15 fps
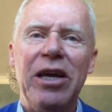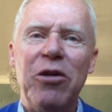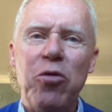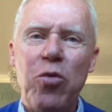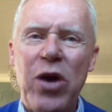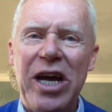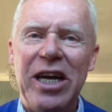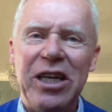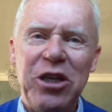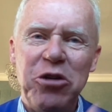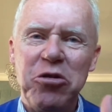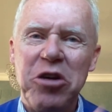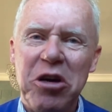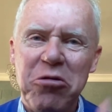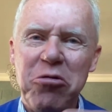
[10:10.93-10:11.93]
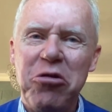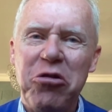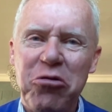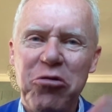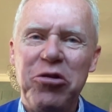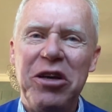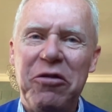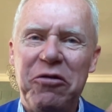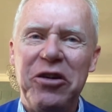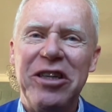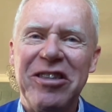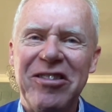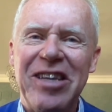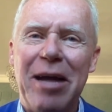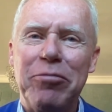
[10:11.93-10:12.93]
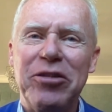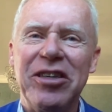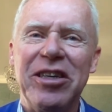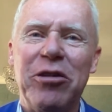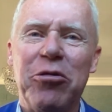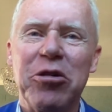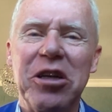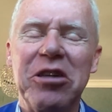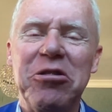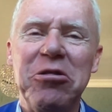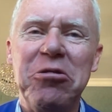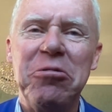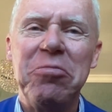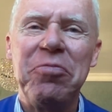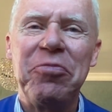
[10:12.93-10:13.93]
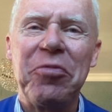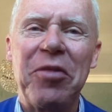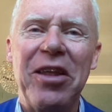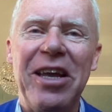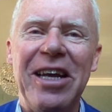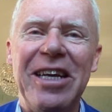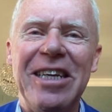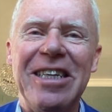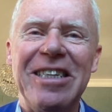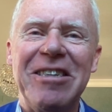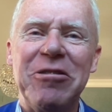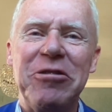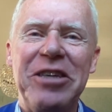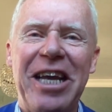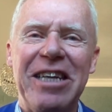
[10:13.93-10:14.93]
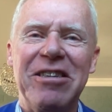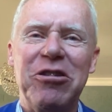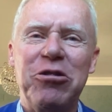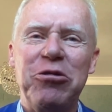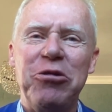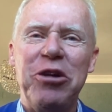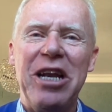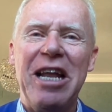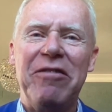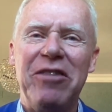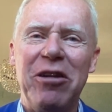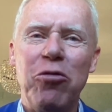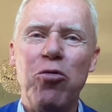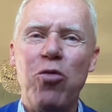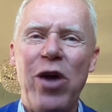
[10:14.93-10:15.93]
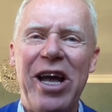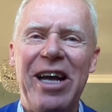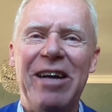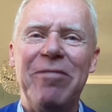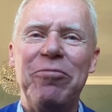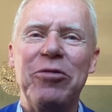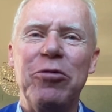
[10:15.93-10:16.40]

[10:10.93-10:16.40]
where you go through different steps in order to get to a level where,